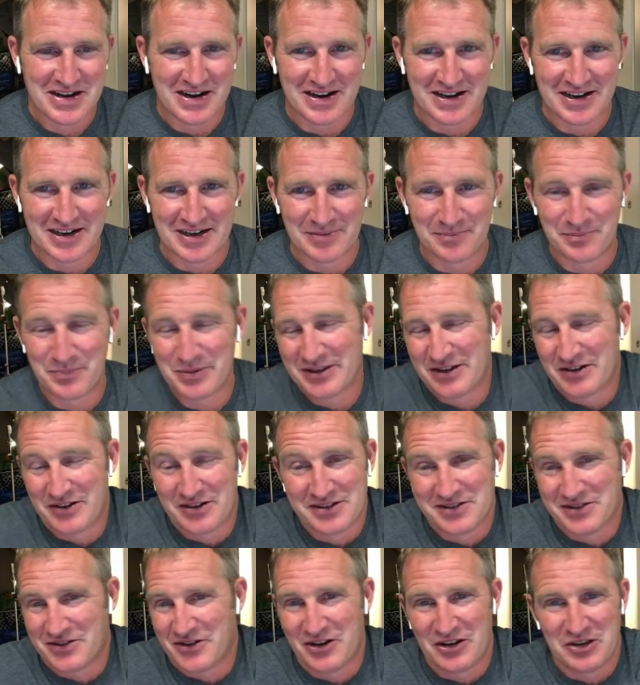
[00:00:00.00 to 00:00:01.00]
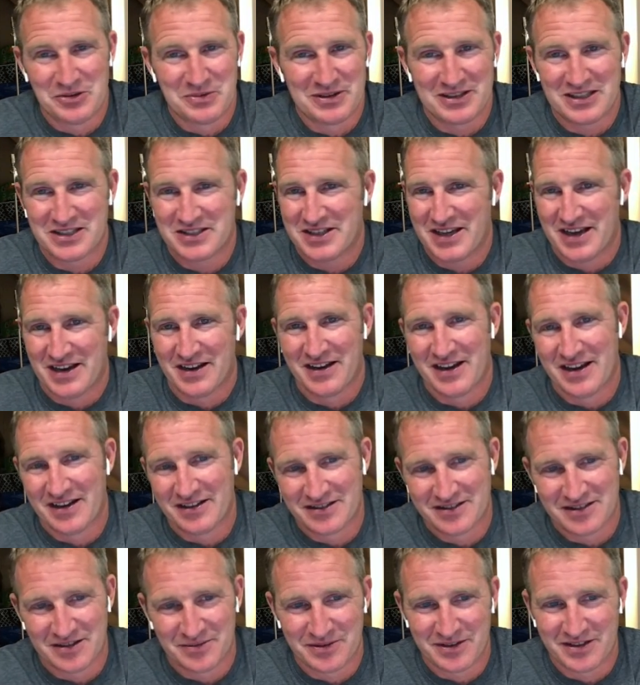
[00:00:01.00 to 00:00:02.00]
Um, but there is an argument to say, hey,
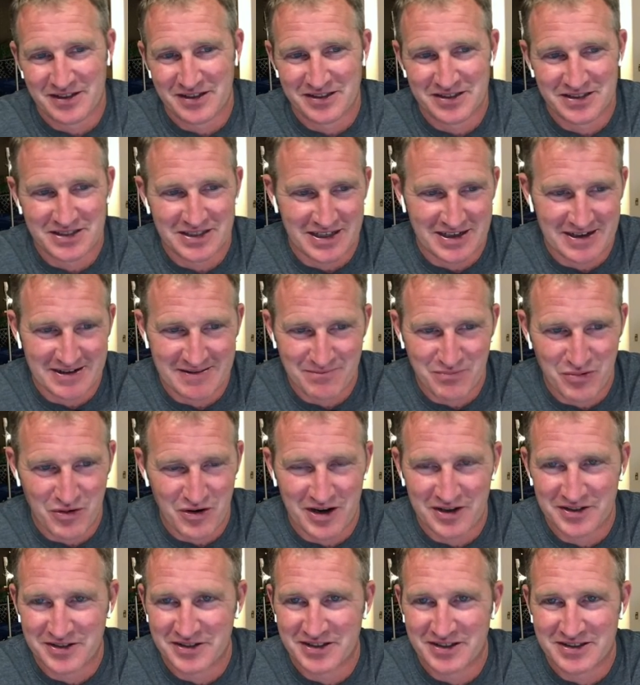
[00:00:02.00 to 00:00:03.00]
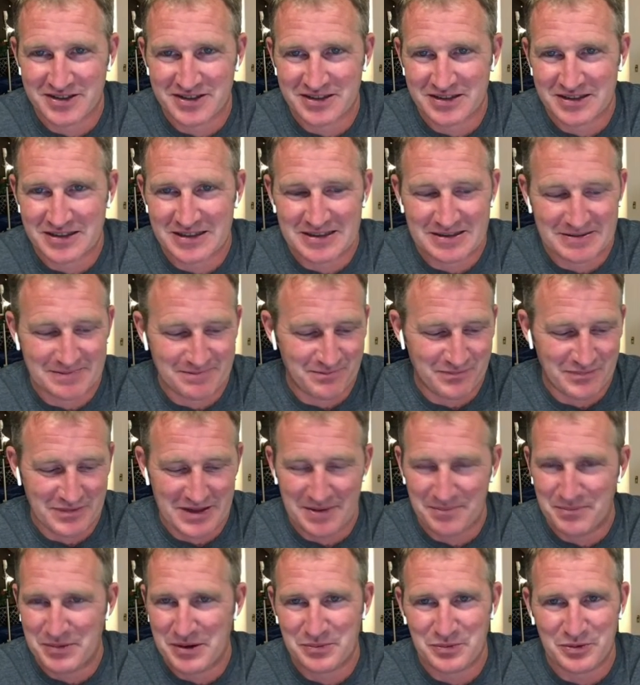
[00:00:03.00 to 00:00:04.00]
some of these uh, projects um,
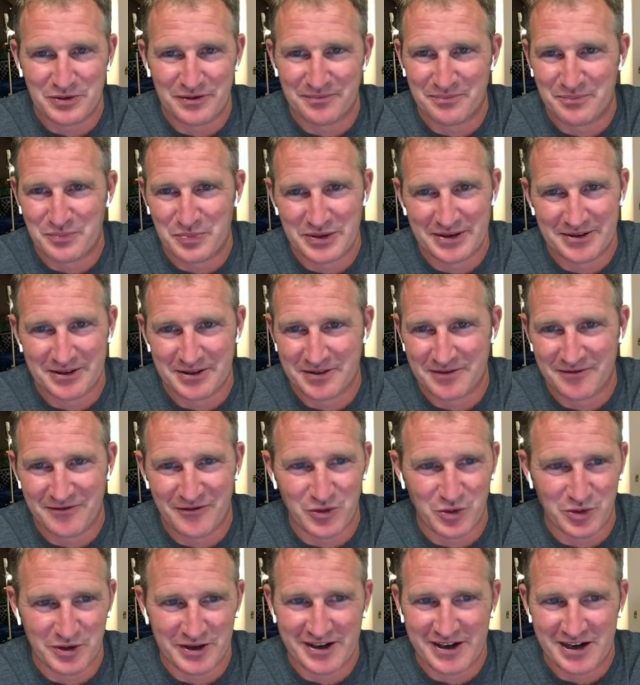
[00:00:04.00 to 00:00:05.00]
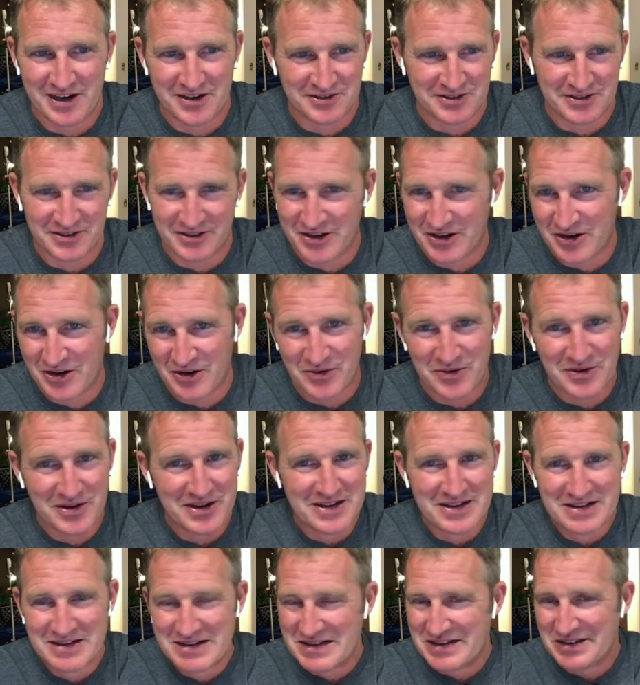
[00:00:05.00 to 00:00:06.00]
that people built 40 years ago,
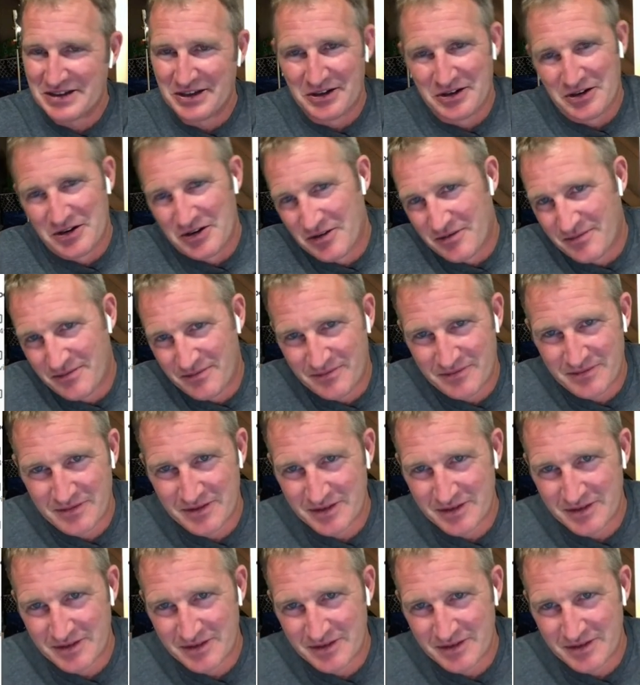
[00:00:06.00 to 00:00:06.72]
you know,